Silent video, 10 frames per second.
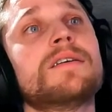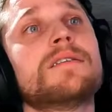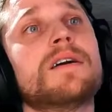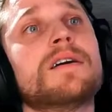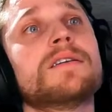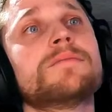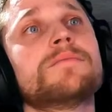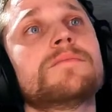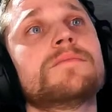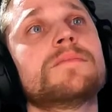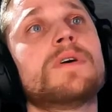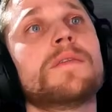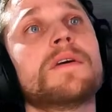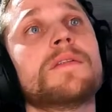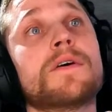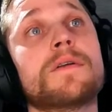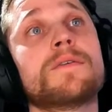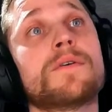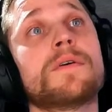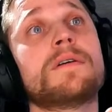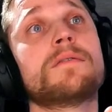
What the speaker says: On the